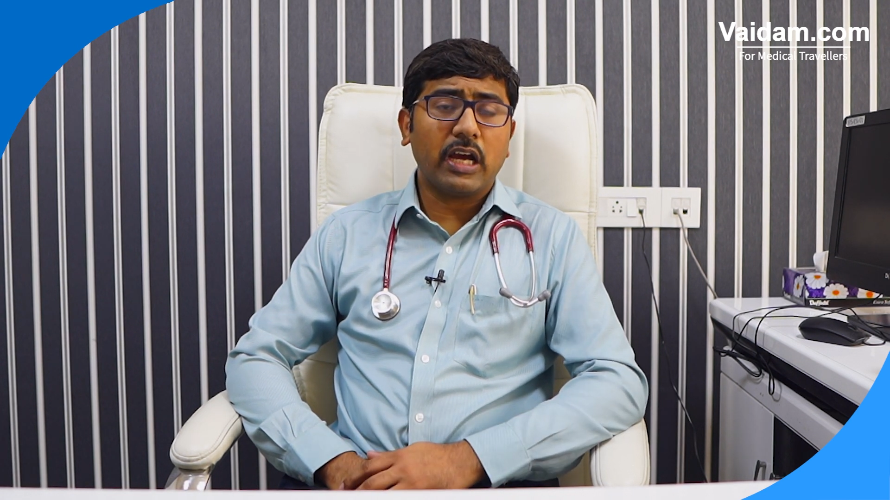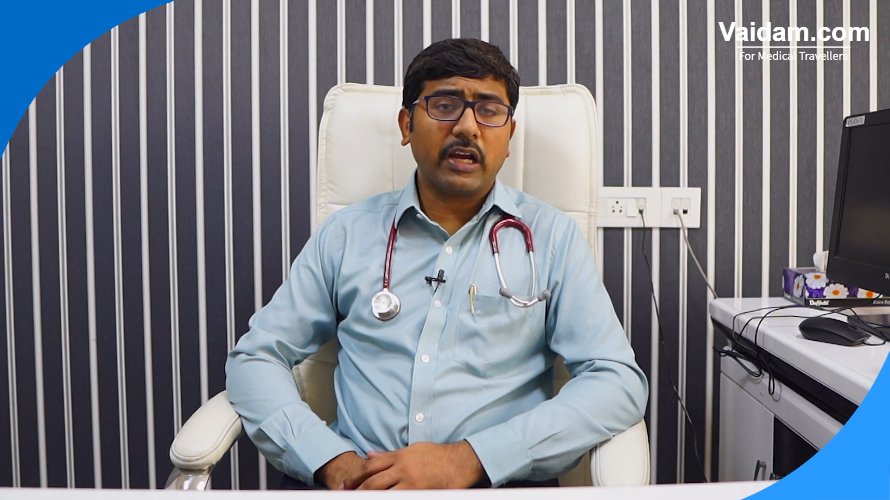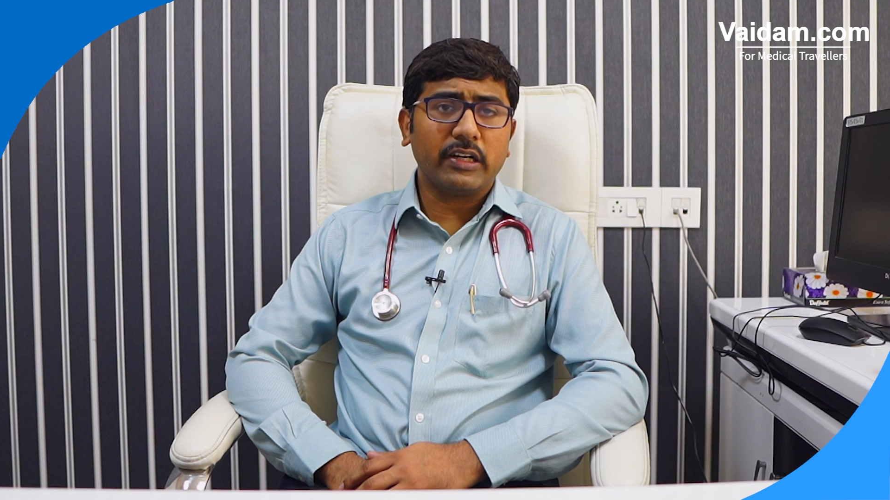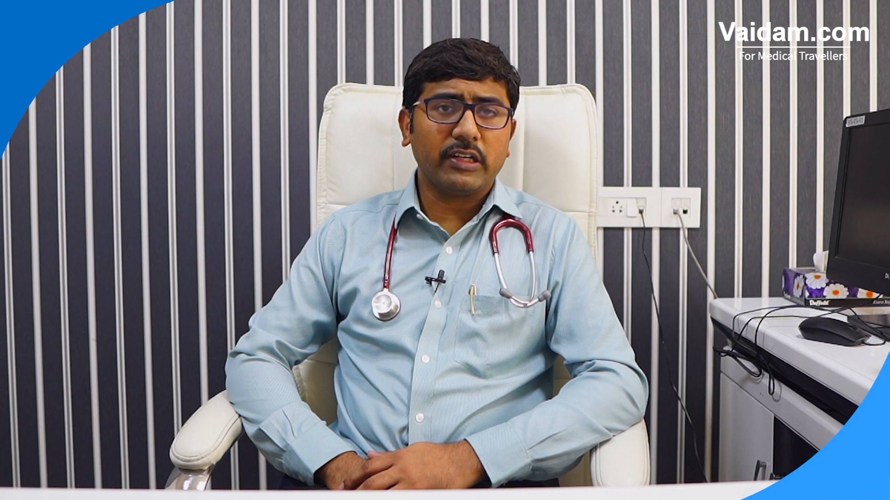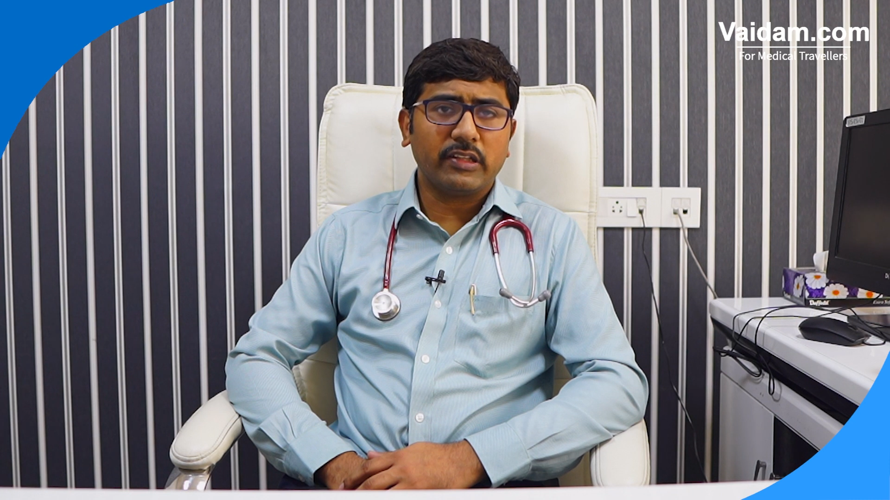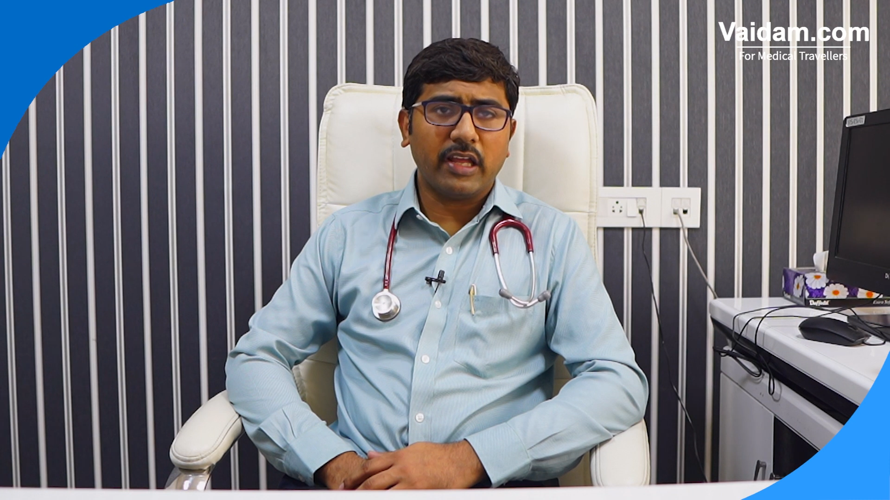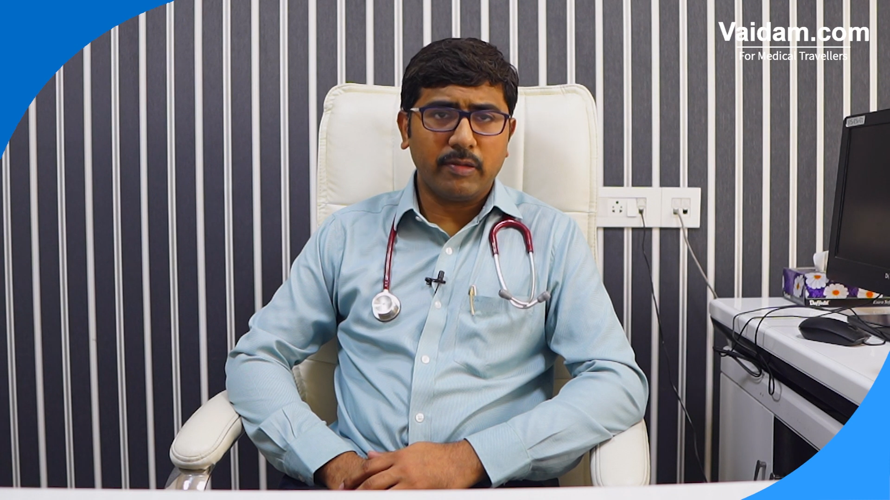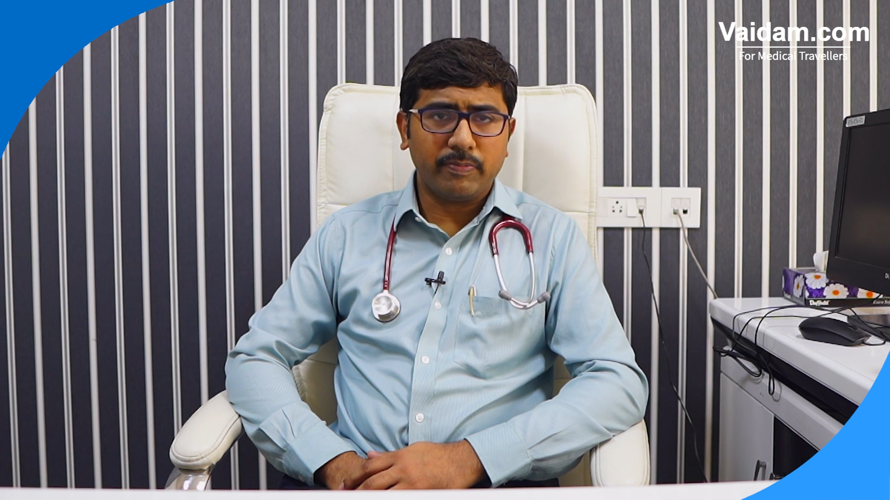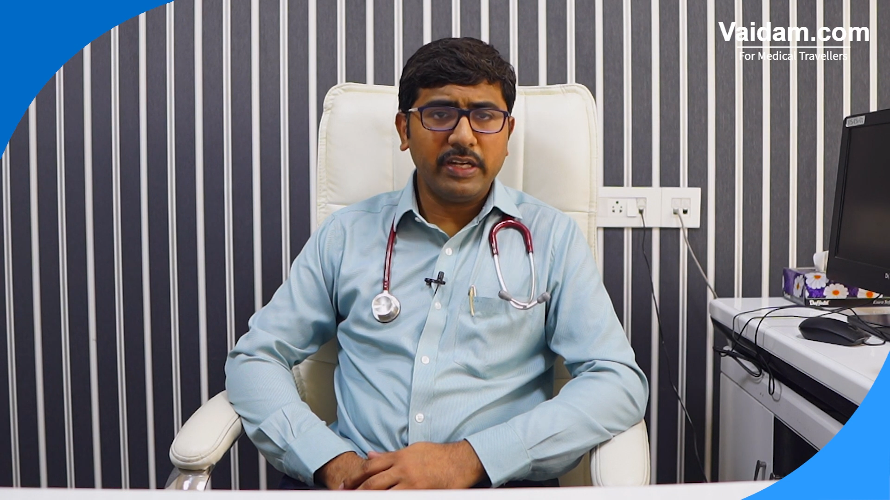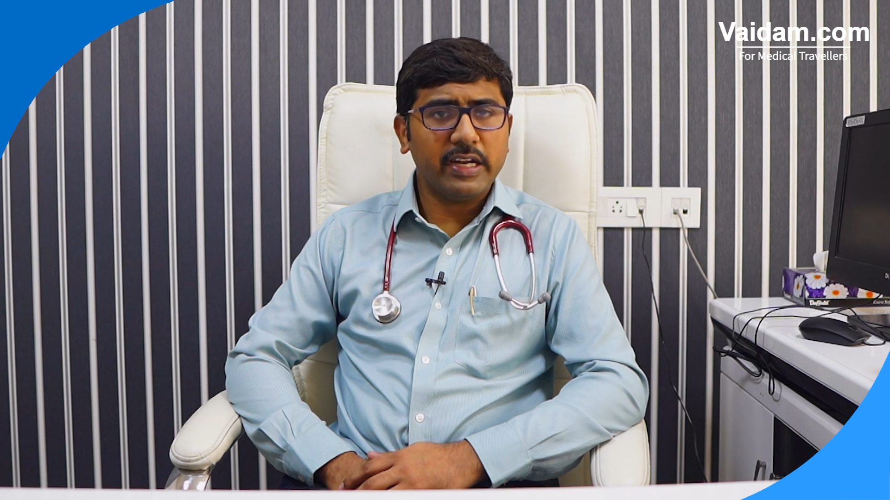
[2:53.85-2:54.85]
targeted
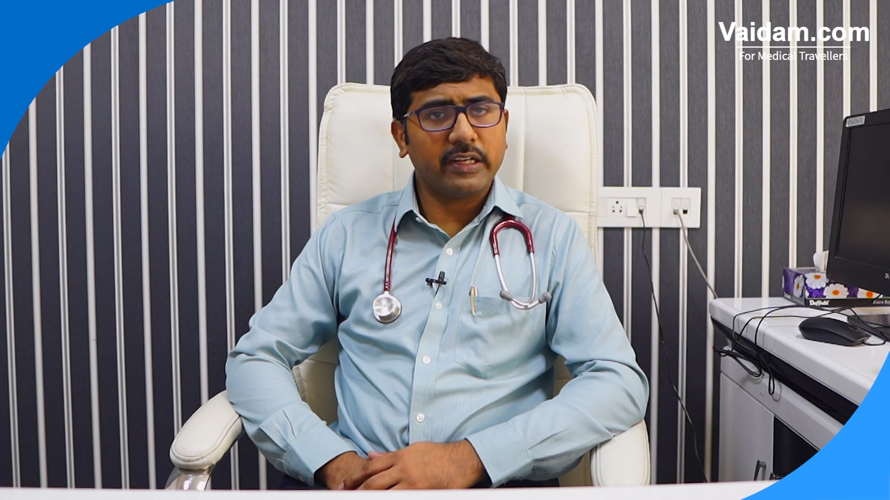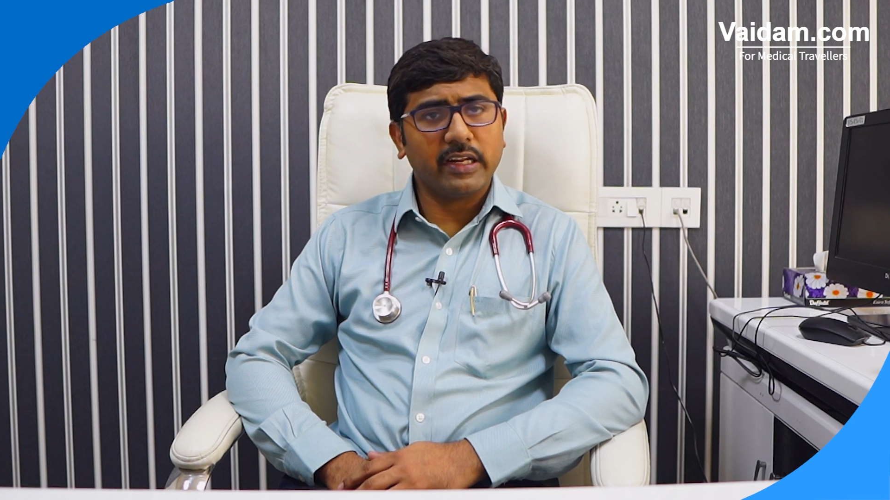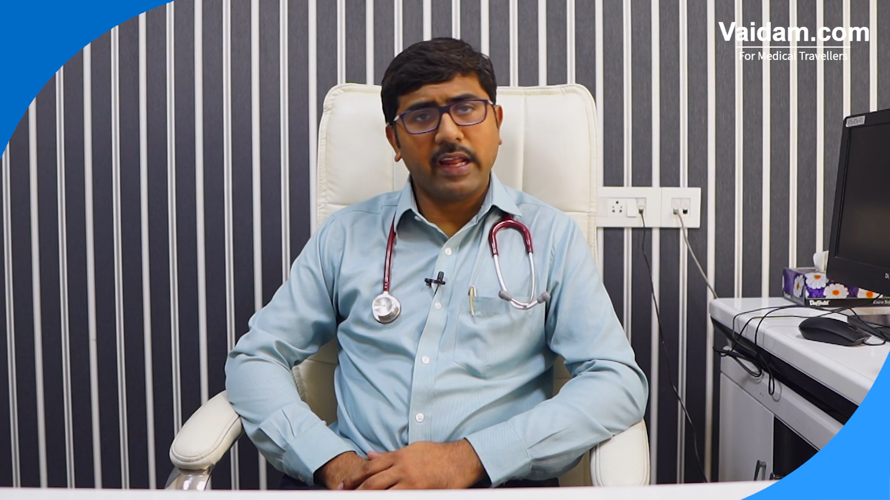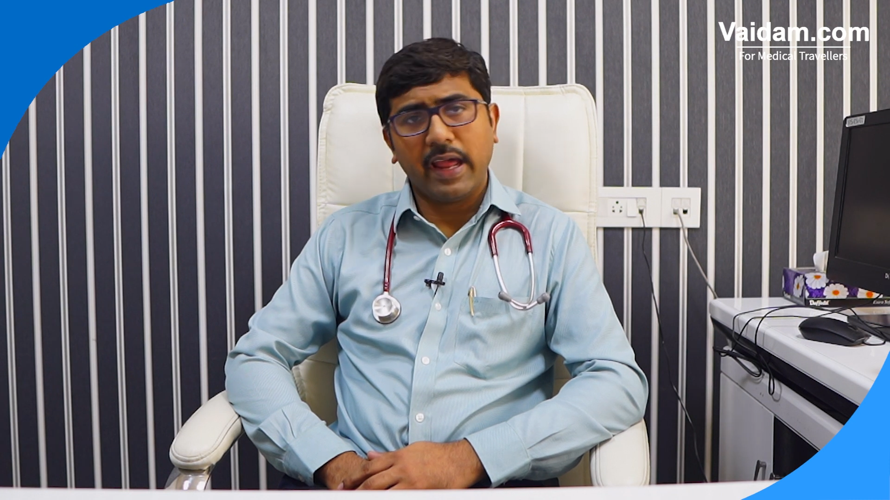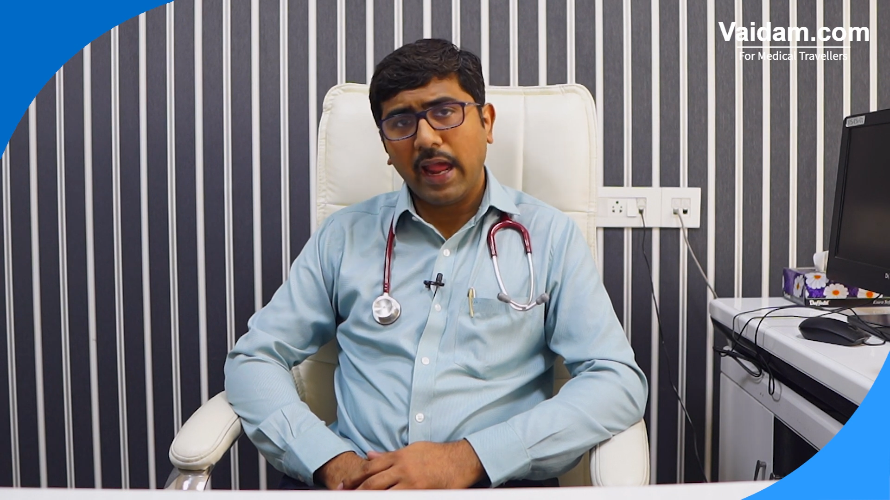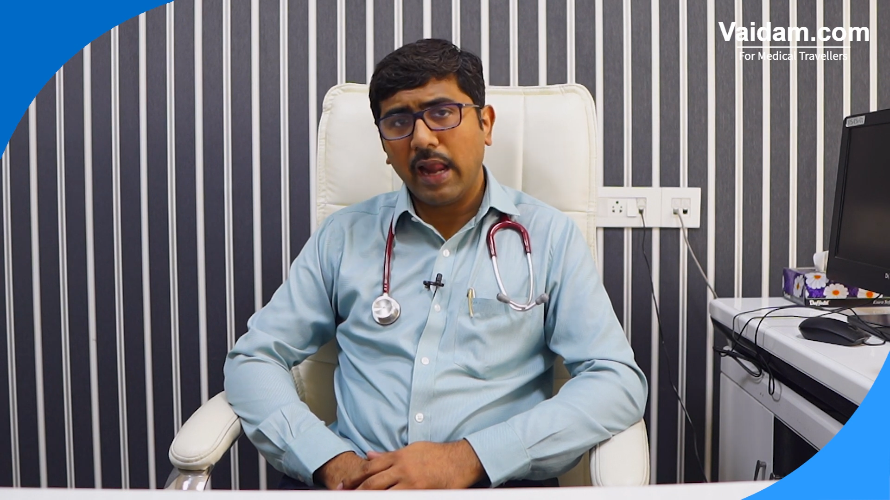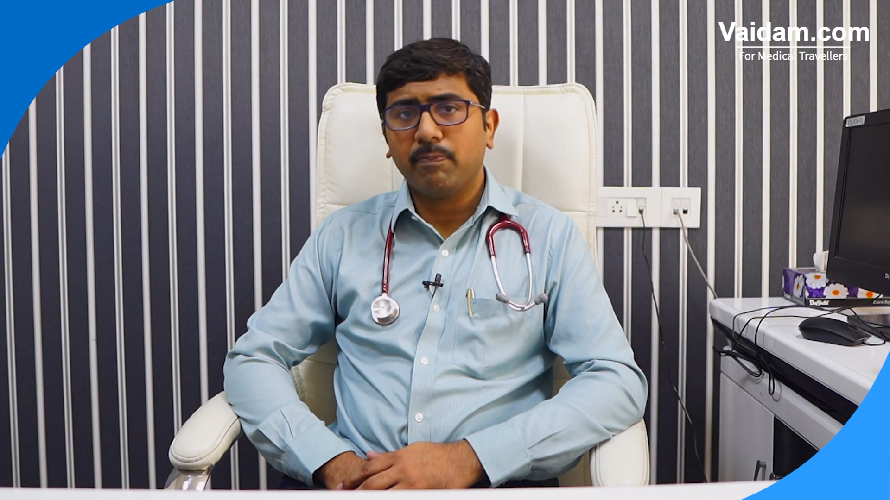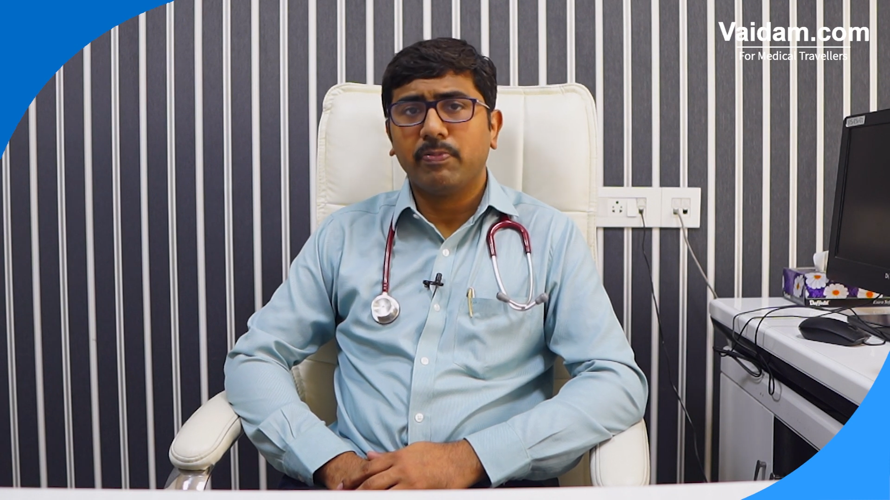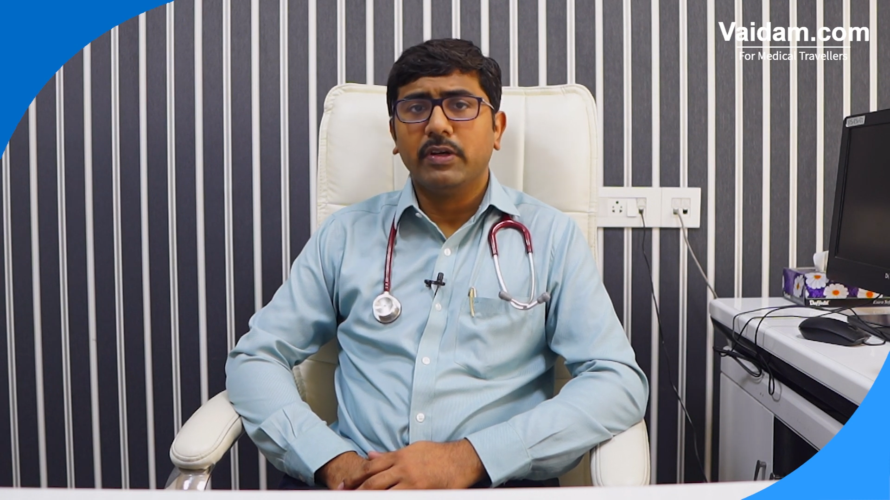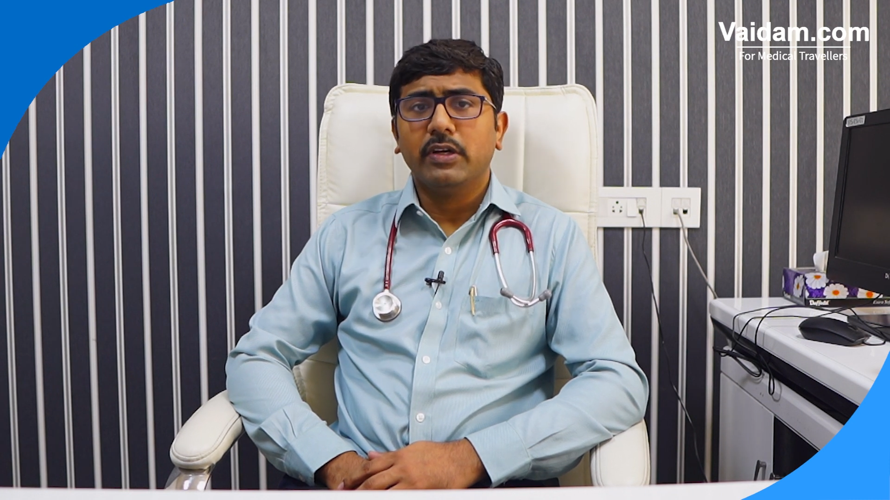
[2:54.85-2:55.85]
therapy that can help